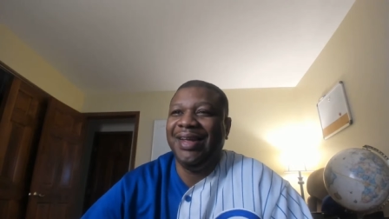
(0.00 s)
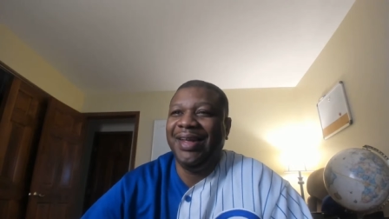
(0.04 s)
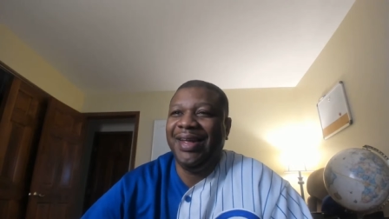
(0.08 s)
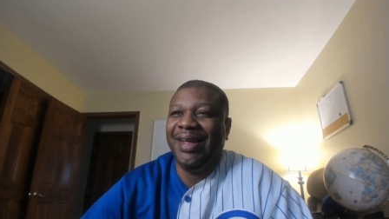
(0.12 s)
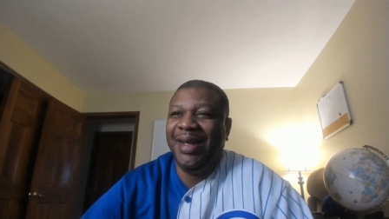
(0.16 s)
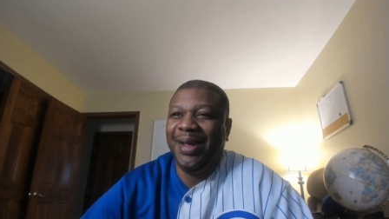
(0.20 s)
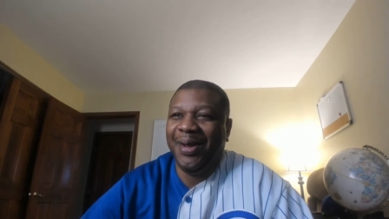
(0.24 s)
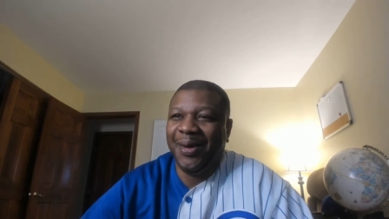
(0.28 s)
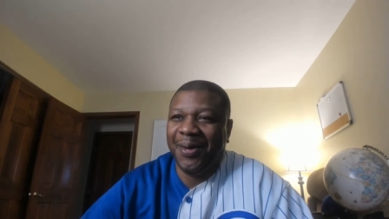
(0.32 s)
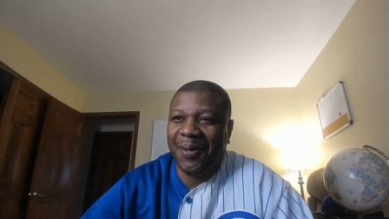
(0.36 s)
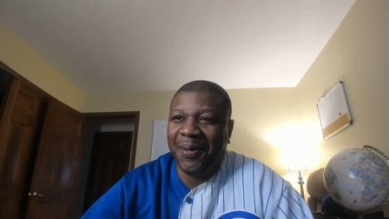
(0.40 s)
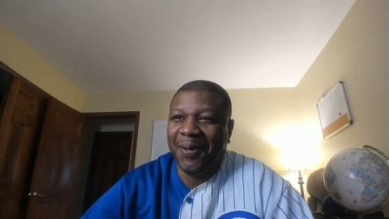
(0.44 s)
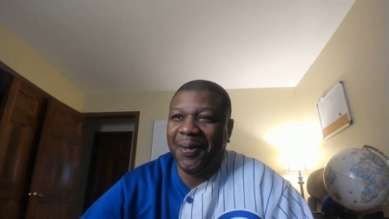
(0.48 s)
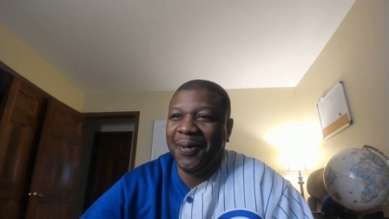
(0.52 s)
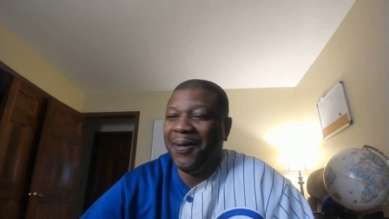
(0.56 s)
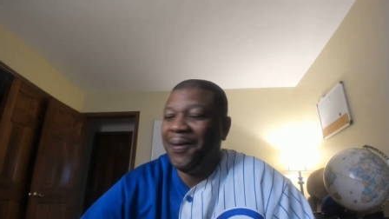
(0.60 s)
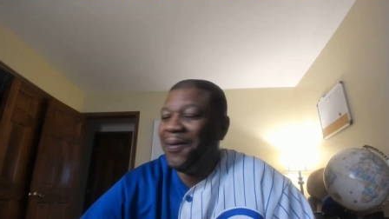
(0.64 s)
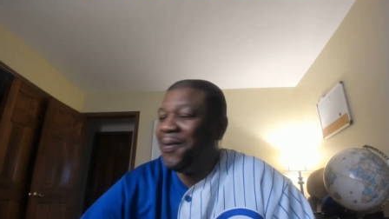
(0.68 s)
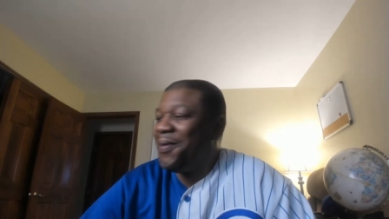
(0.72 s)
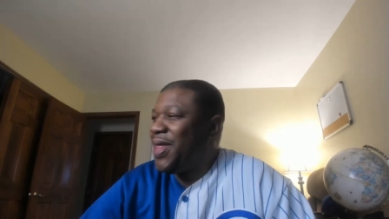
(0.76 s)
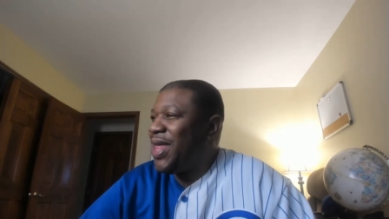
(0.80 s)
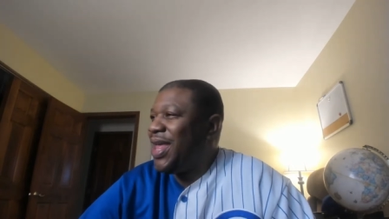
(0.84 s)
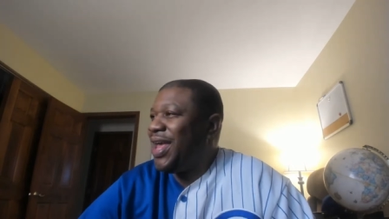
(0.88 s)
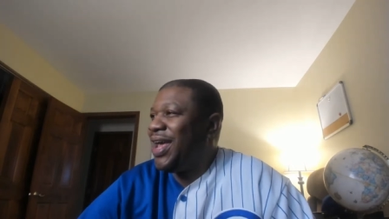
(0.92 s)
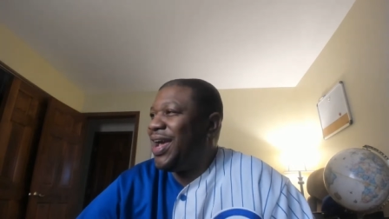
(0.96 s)
here.
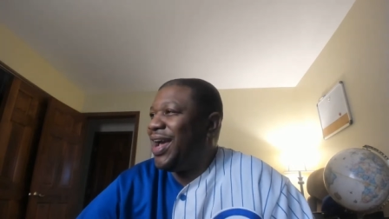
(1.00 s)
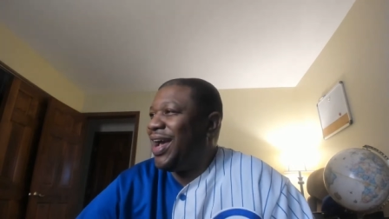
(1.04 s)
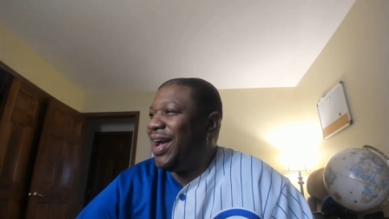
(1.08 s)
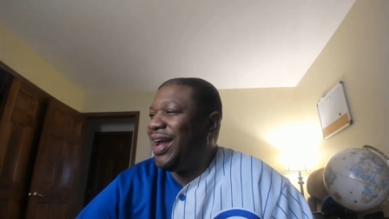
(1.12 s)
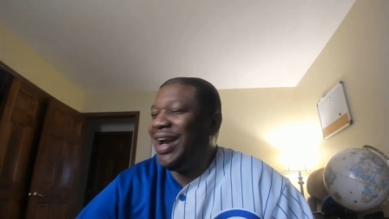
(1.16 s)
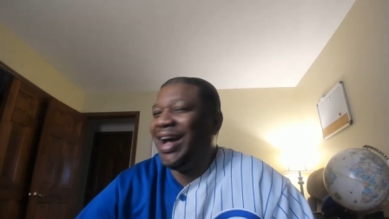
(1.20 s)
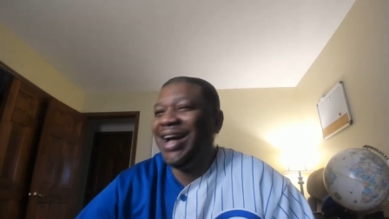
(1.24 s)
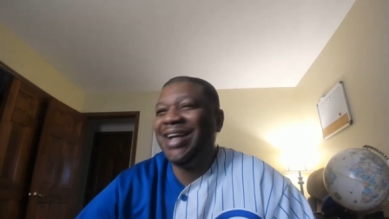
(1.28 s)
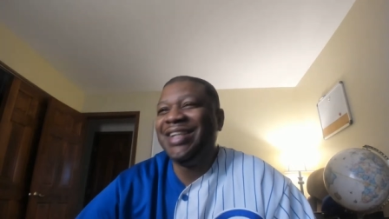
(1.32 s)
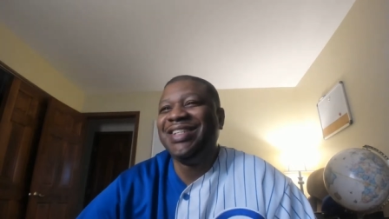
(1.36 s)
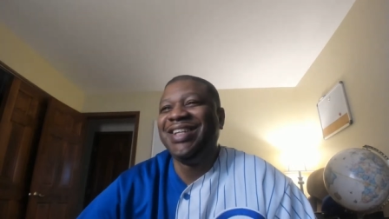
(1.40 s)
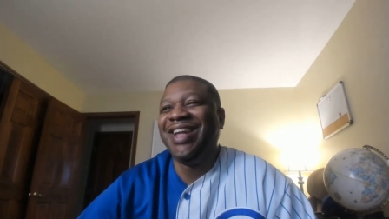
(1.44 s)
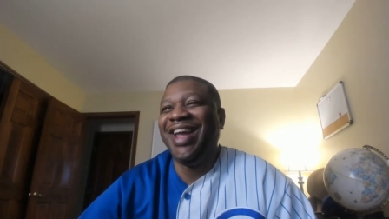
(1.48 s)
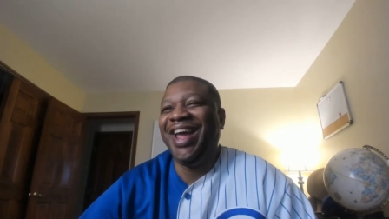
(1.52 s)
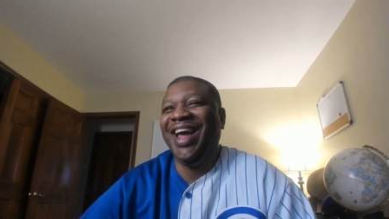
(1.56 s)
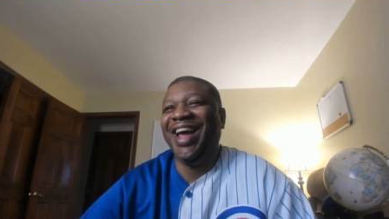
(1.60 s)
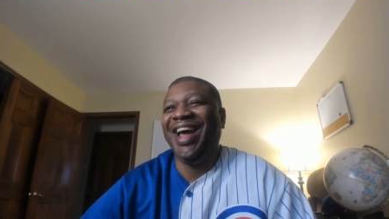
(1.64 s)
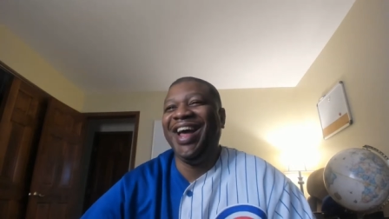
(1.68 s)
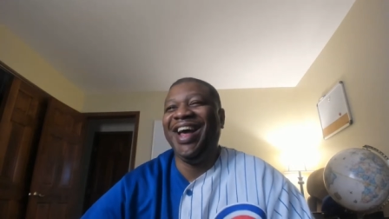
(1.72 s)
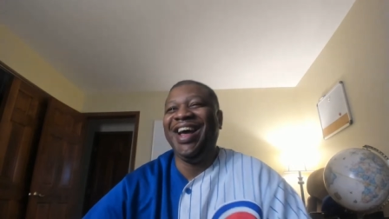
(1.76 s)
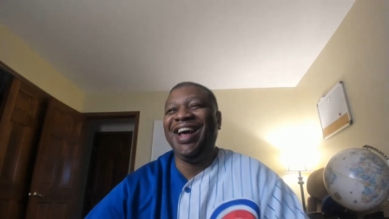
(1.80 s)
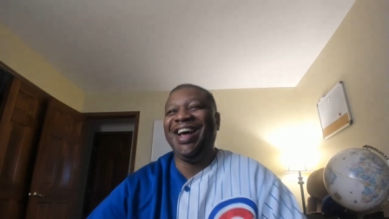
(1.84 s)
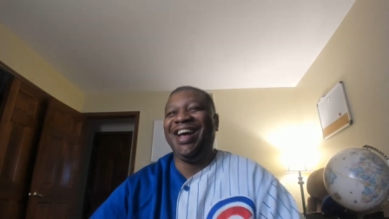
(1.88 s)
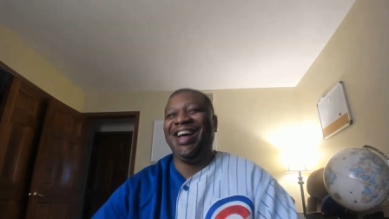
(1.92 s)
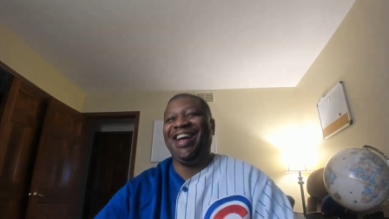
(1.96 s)
And I
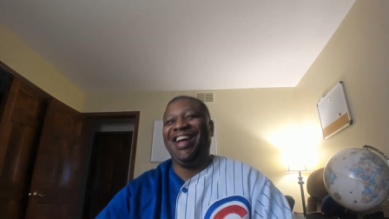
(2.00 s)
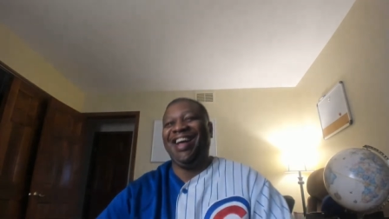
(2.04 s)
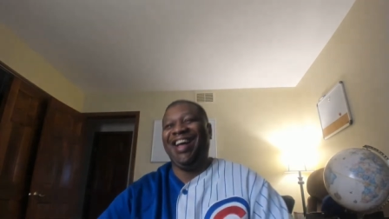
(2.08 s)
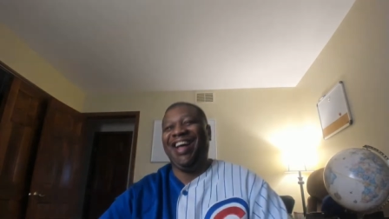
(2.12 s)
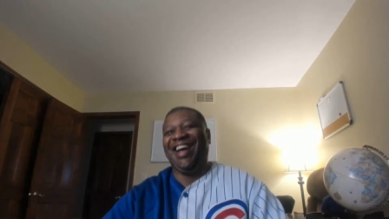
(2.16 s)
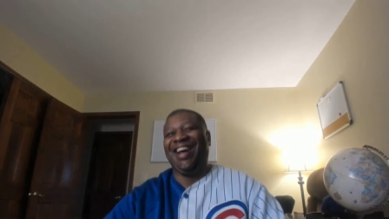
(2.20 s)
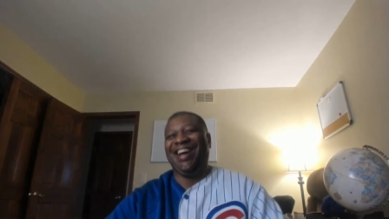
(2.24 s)
said,